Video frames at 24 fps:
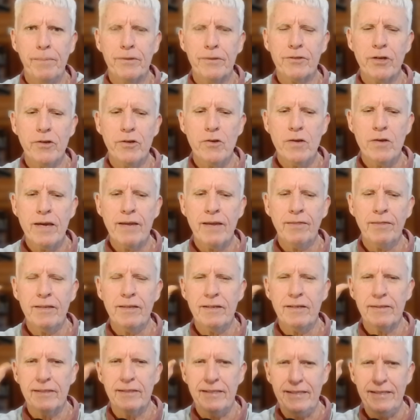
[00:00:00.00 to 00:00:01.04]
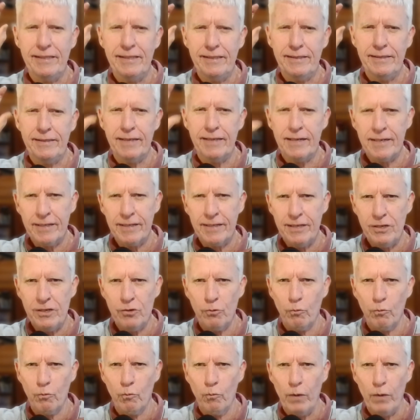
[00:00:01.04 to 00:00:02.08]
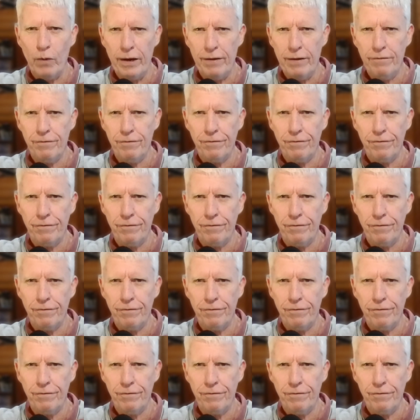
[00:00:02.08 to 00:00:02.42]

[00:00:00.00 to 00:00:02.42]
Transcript: So you get this darkish red